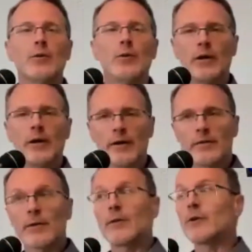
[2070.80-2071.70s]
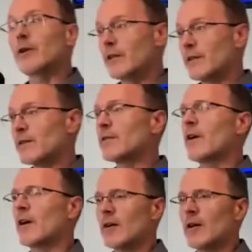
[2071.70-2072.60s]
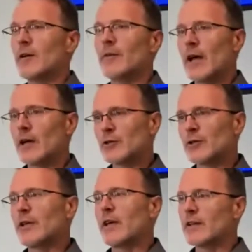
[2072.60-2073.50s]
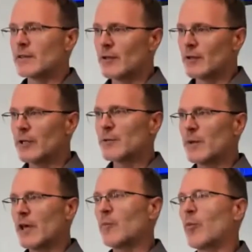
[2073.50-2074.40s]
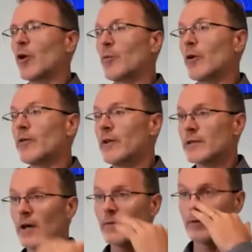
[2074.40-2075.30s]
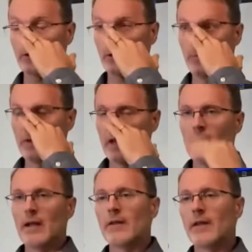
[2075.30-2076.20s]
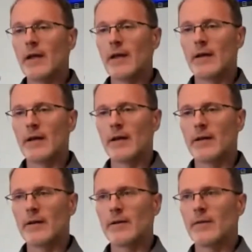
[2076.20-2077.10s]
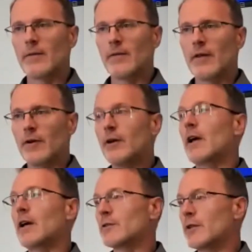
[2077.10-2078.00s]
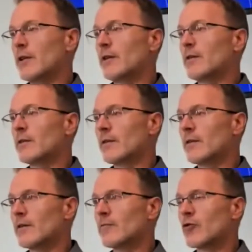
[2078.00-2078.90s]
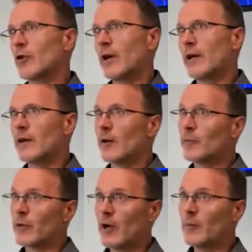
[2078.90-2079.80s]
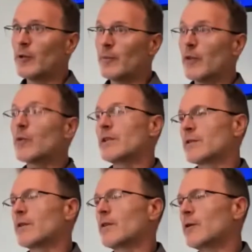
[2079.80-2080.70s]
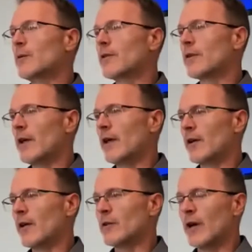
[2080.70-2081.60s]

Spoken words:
So the Greeks, naturally, as the Greeks became more and more philosophical, they very naturally created a problem that we still deal with today, another